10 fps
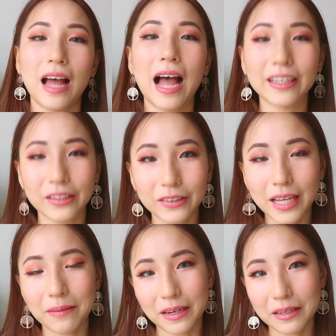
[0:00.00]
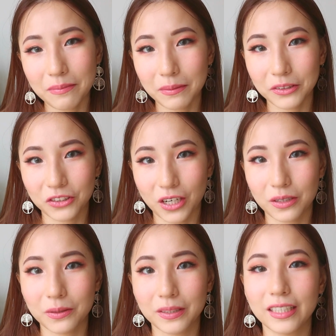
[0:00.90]
I know that many people
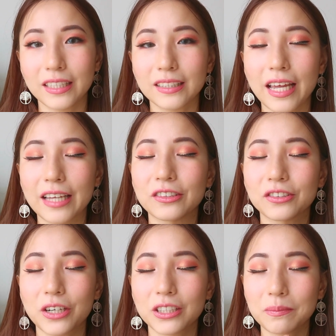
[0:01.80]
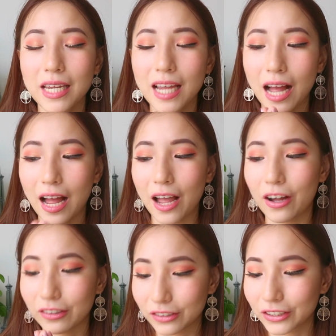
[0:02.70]
struggle with this, and trust me, I
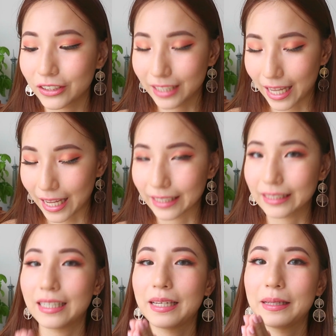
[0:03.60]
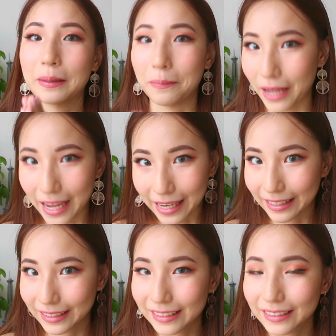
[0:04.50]
understand the
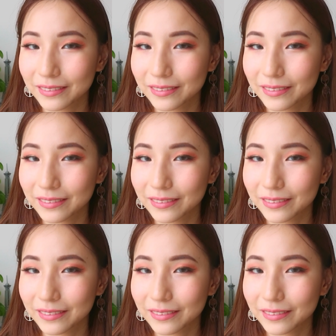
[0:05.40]
pain.